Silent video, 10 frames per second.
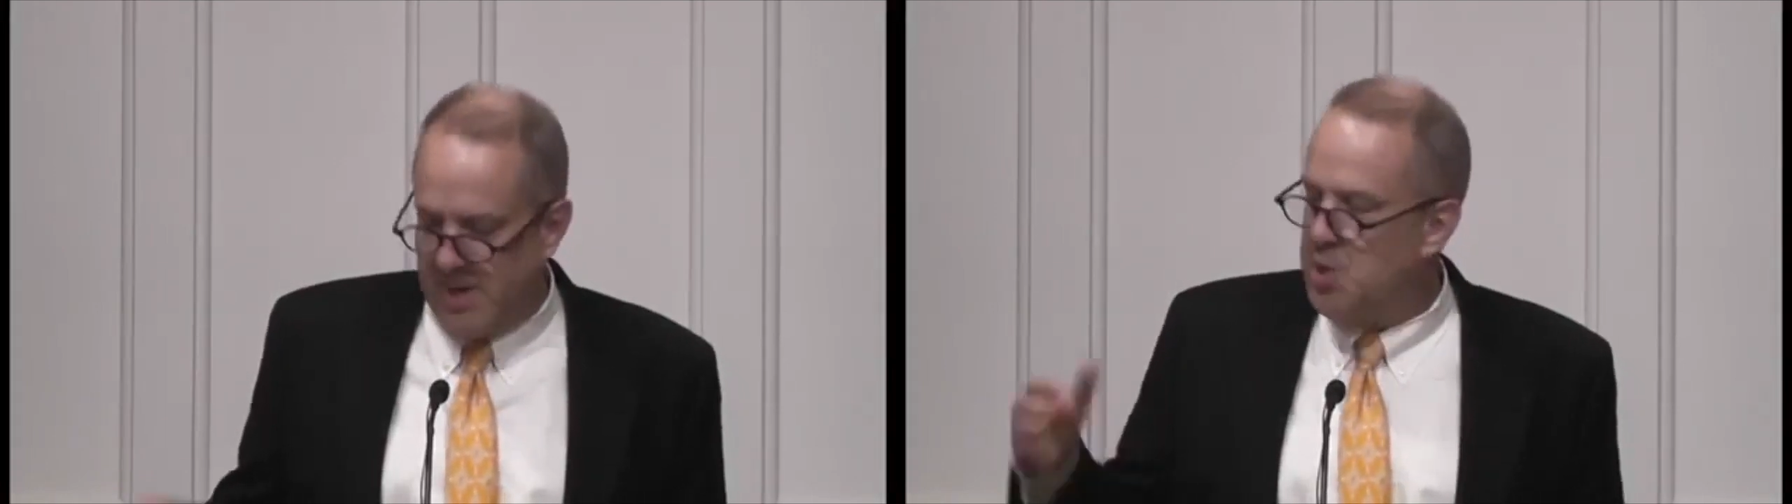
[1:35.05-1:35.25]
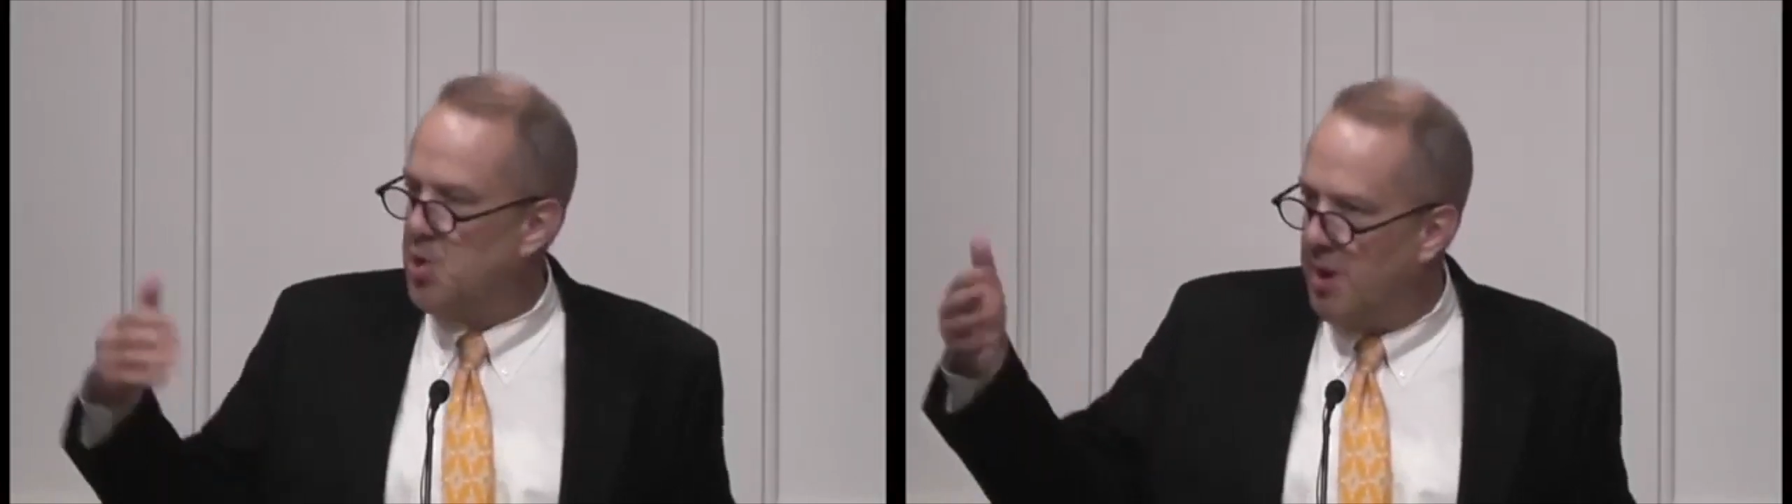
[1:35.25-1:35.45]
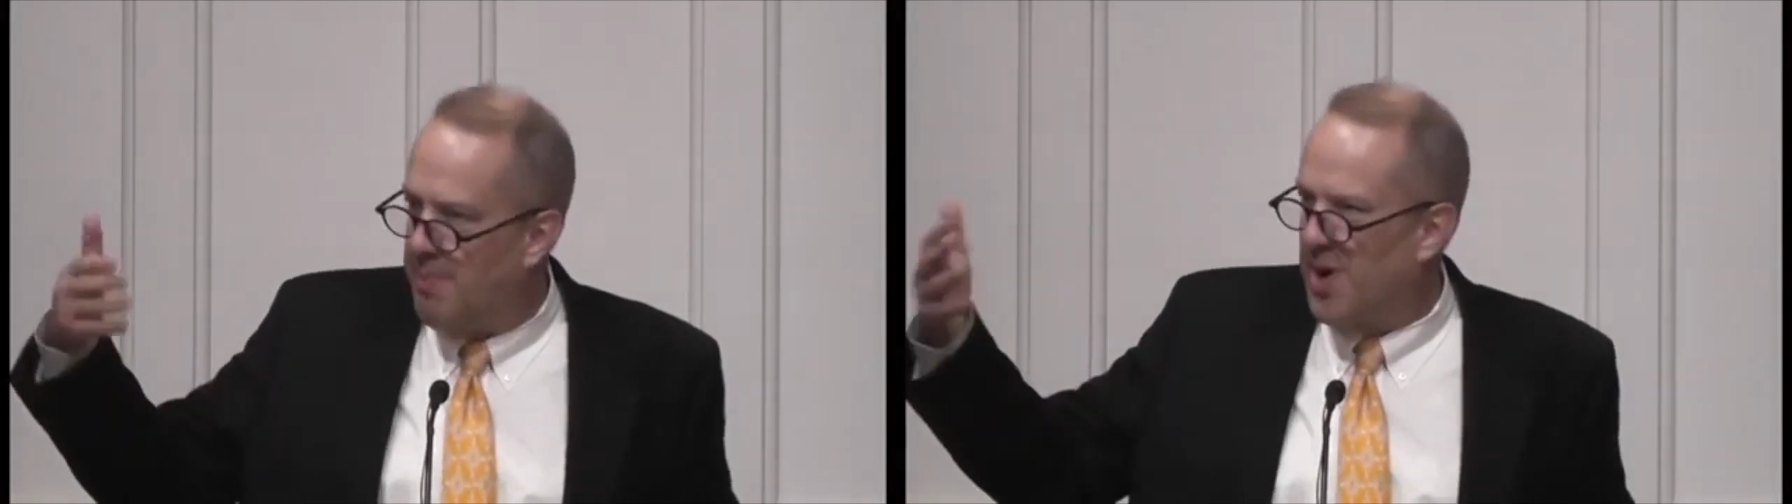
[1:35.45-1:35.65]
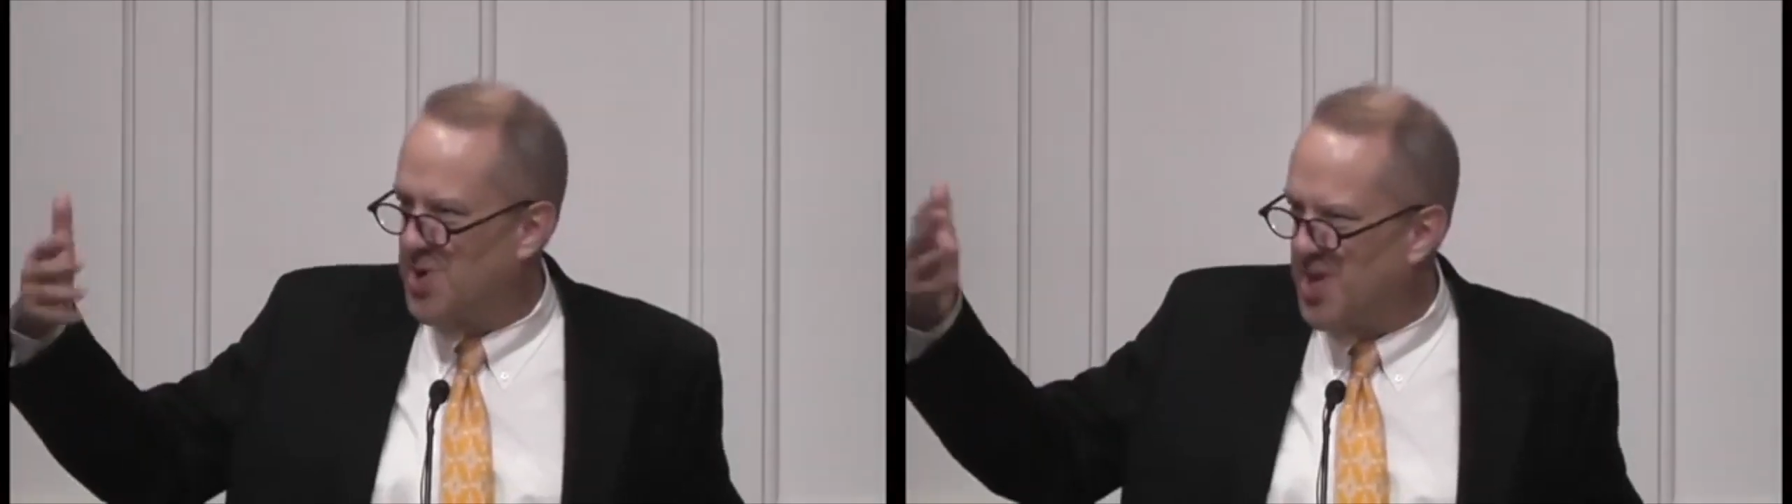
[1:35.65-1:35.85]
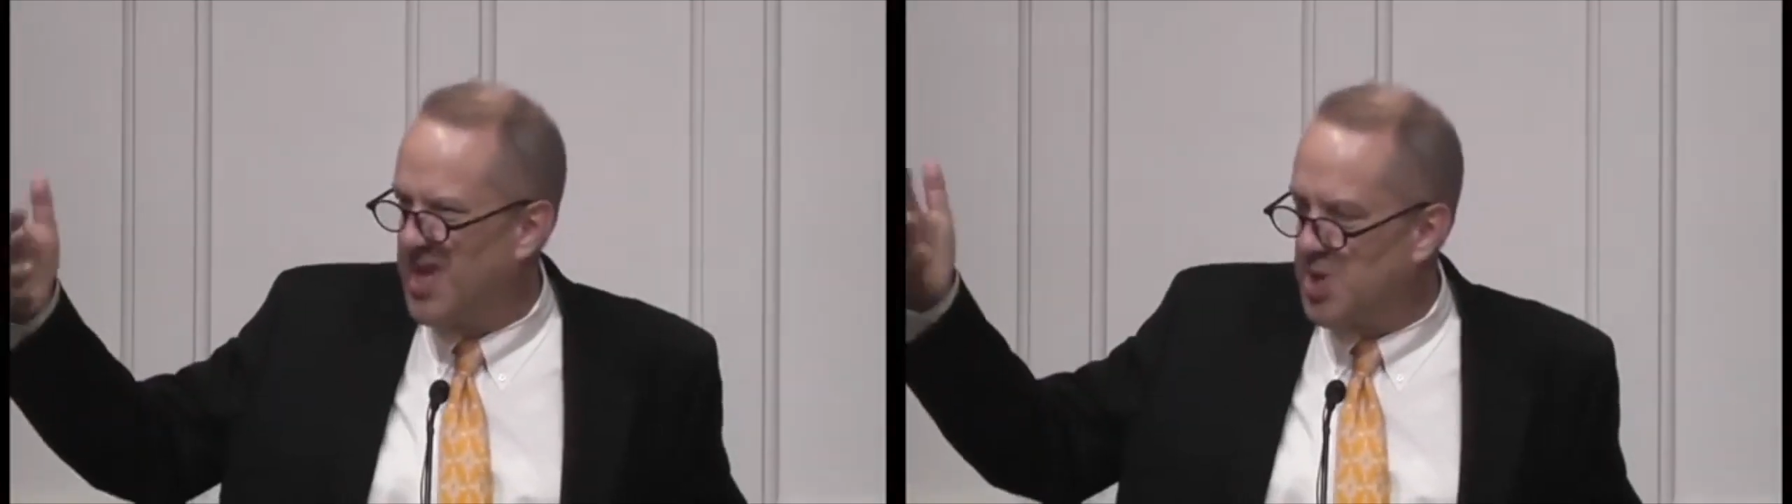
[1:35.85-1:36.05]
These are all
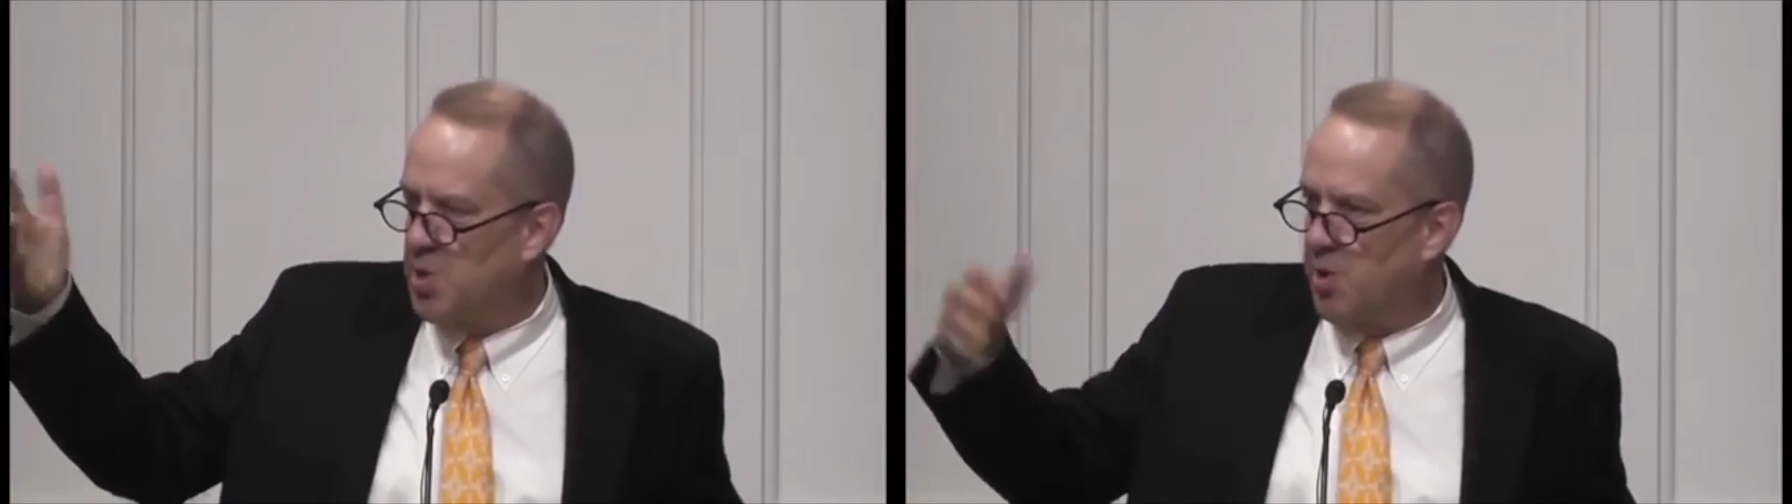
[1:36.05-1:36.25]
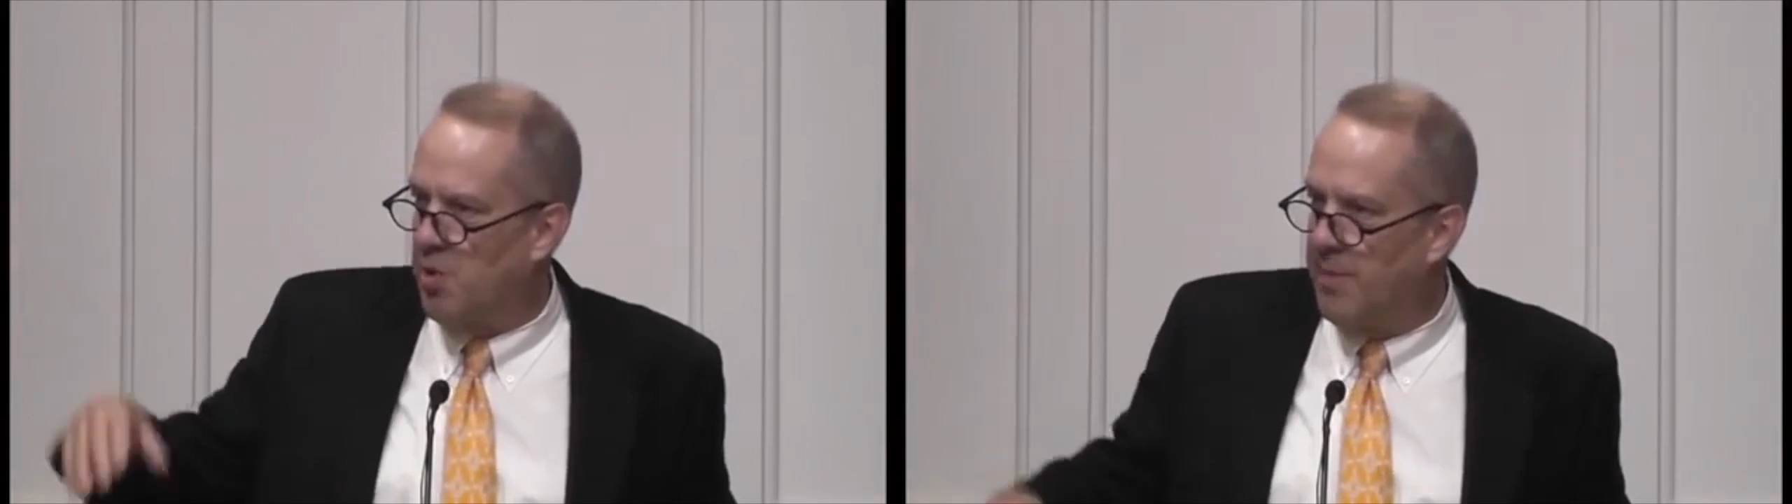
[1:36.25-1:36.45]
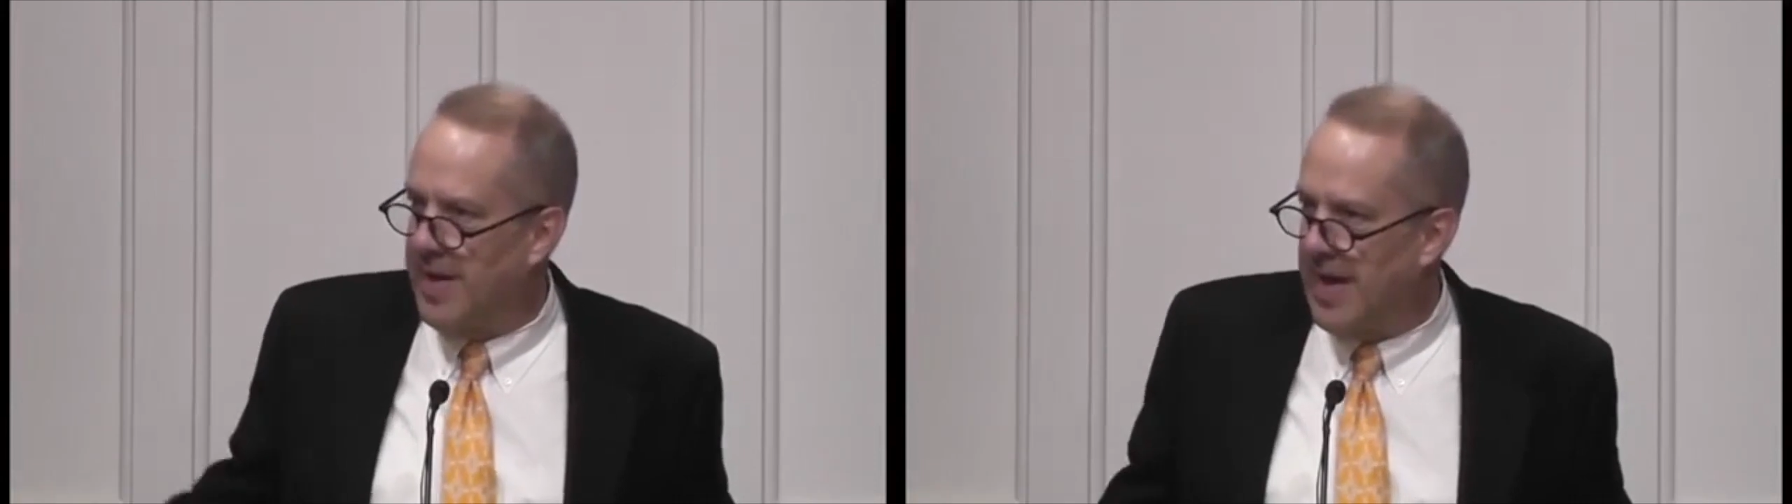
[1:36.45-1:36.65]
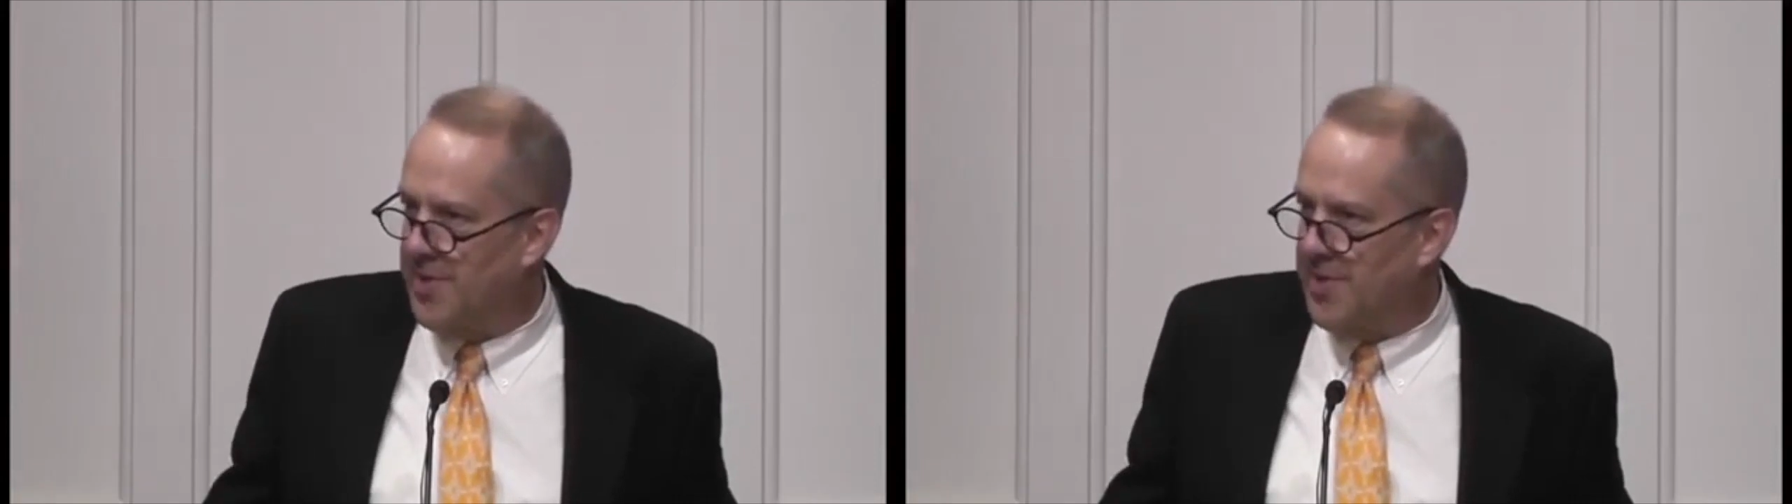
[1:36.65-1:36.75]
parts of the historic Roman